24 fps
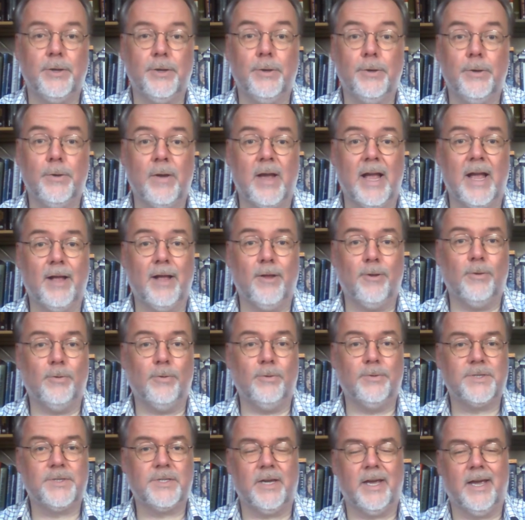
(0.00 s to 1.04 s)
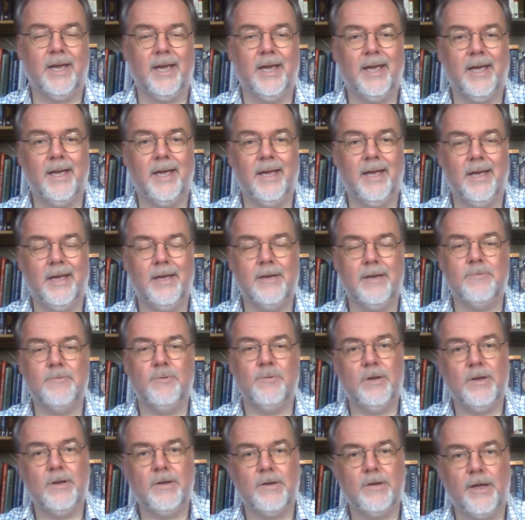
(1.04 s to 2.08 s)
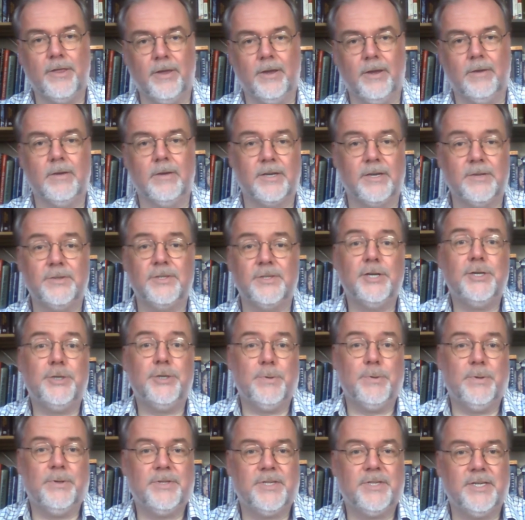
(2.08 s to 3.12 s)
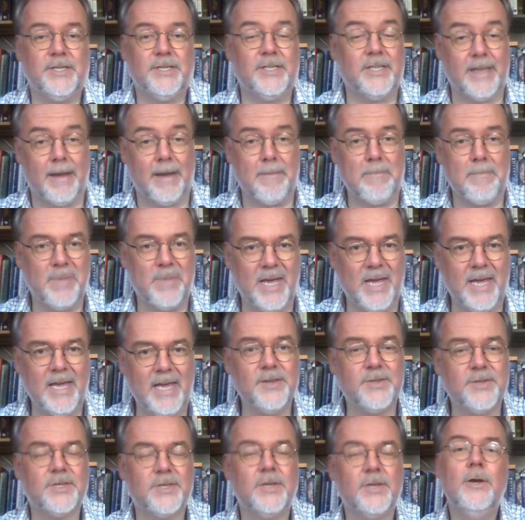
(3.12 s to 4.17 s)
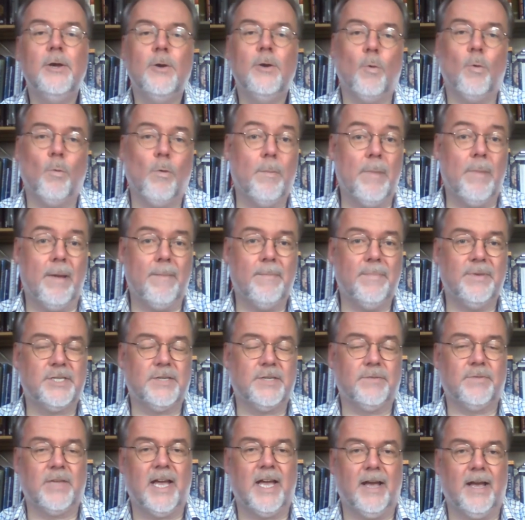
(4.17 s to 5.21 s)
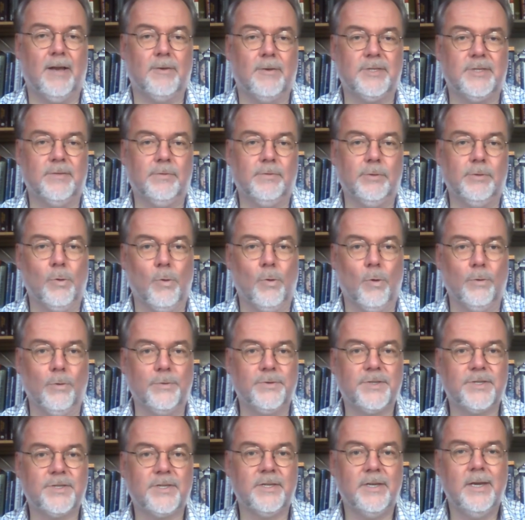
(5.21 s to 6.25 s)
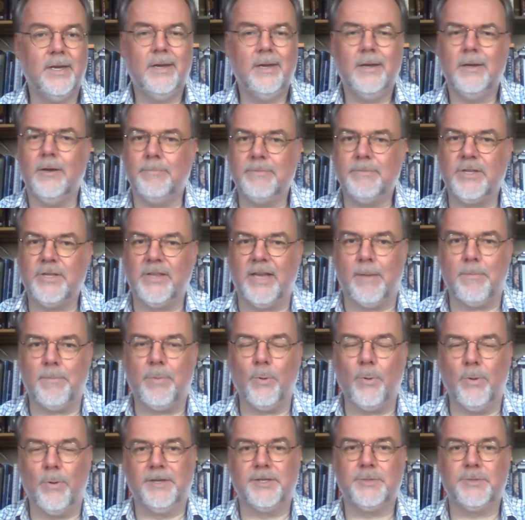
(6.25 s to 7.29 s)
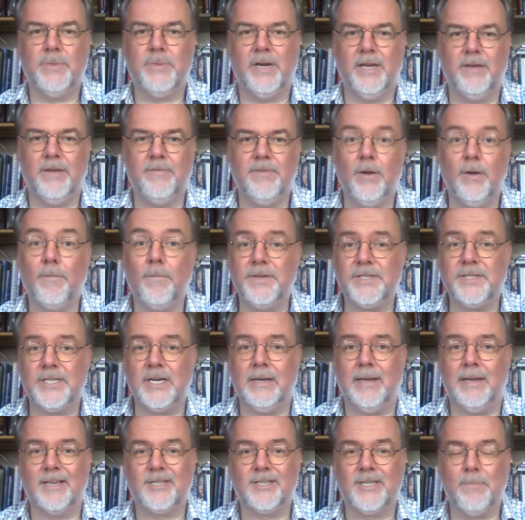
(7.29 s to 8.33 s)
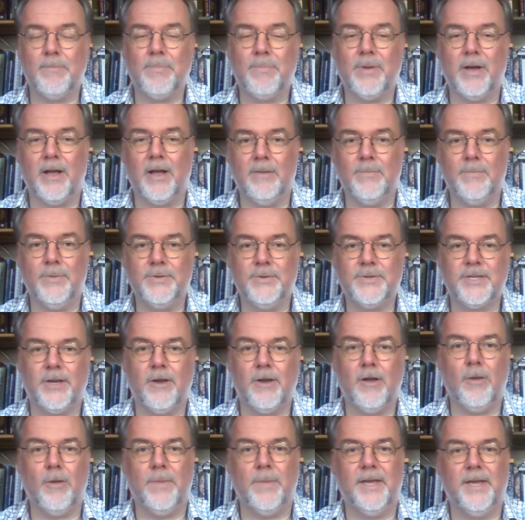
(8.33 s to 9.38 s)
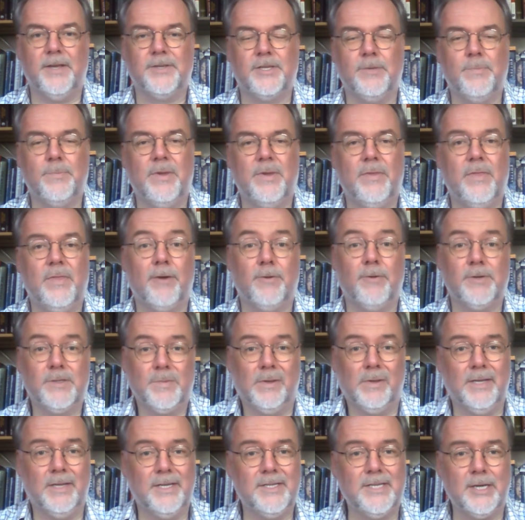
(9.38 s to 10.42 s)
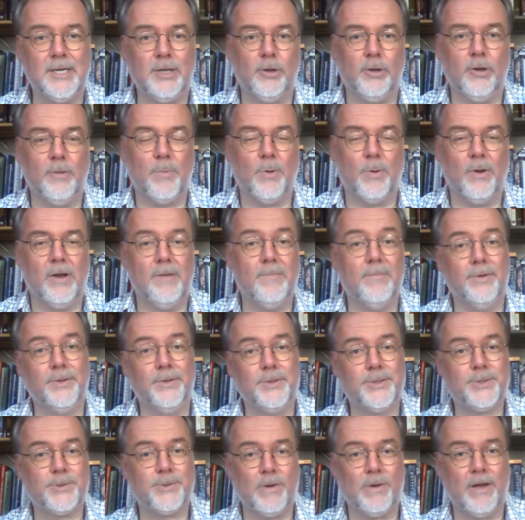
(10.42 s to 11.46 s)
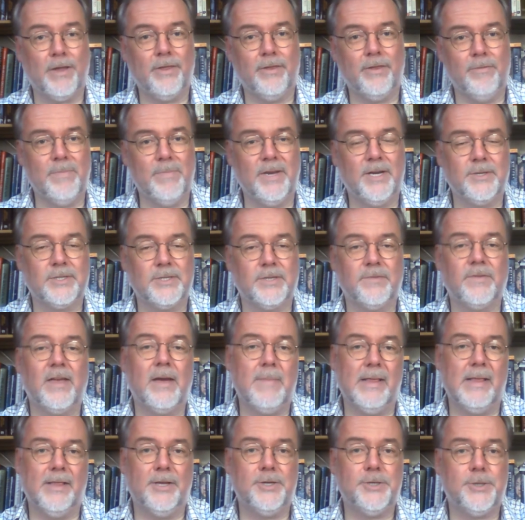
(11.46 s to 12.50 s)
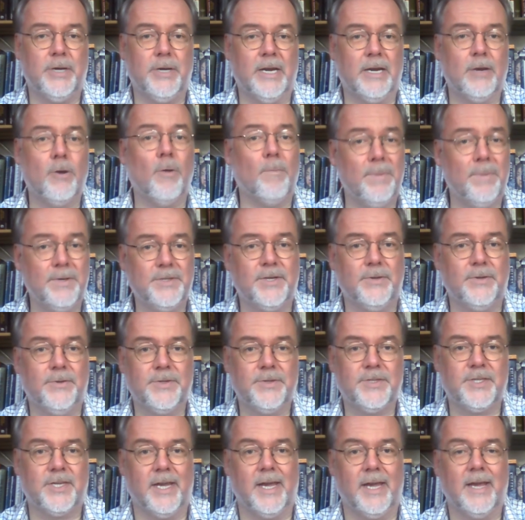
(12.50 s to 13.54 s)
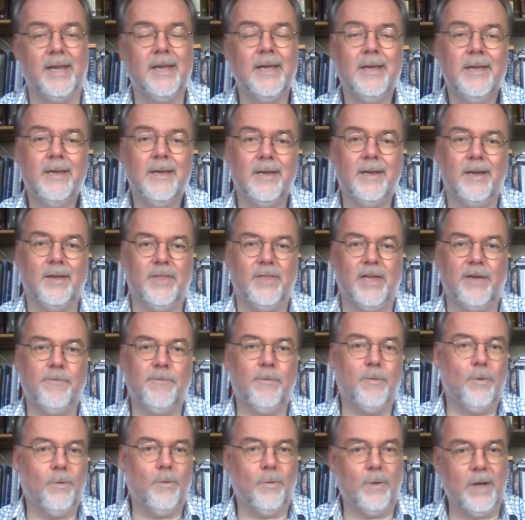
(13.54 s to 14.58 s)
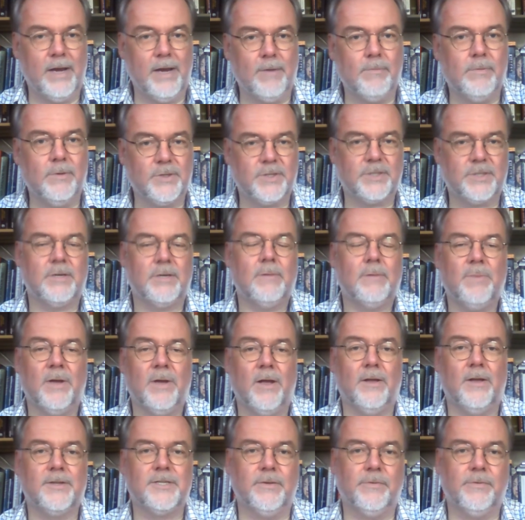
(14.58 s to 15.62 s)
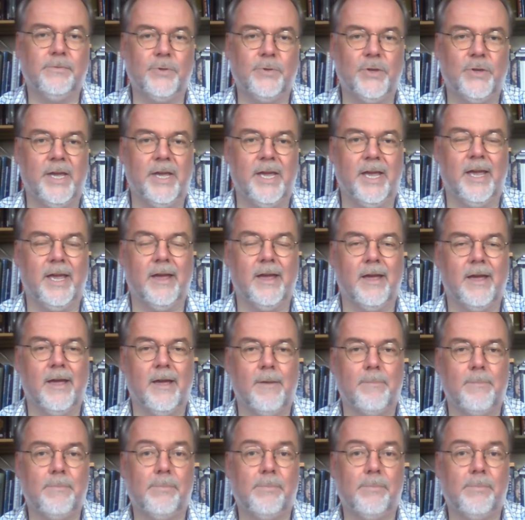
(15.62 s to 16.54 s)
who held uh, were either constituencies as MPs or members of the House of Lords. Up to that point, many of the officer class in Parliament's army armies had been there as political appointments rather than because of their military competency. And therefore, it was part of the uh,